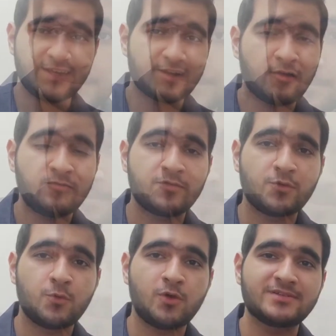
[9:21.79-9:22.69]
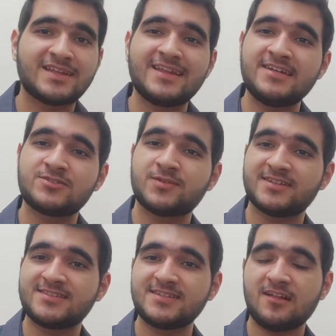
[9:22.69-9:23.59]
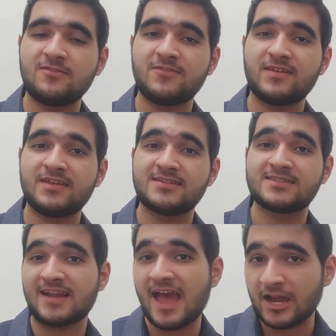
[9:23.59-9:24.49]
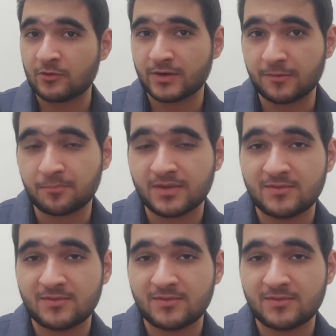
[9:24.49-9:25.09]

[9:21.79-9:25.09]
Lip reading: enough, the word laser itself is an acronym,